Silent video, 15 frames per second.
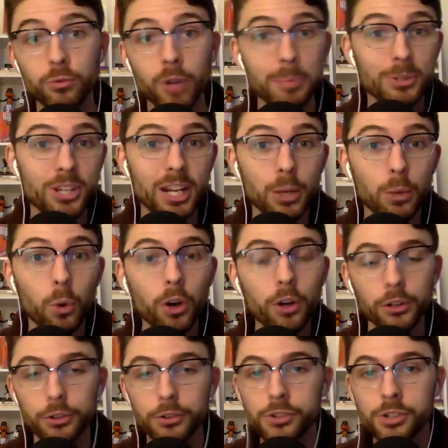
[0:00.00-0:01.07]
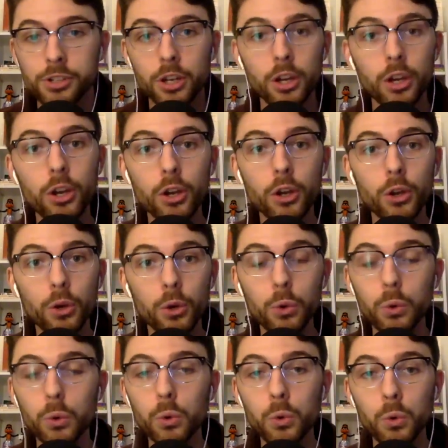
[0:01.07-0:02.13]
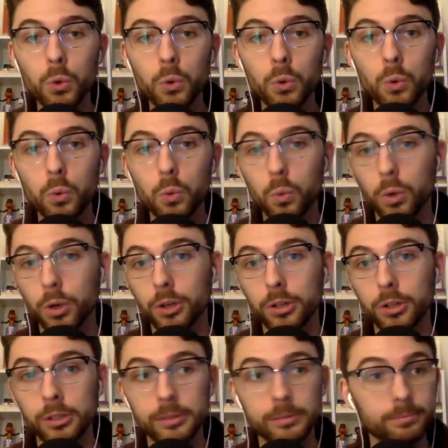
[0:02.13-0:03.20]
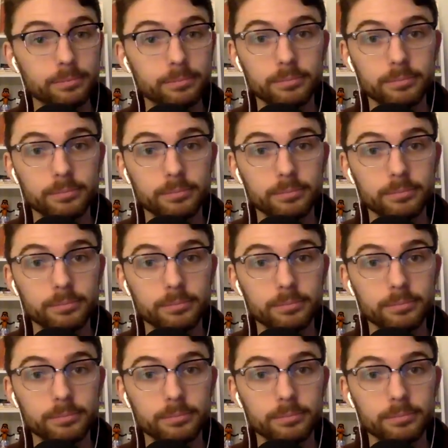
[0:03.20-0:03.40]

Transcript: representing workers who were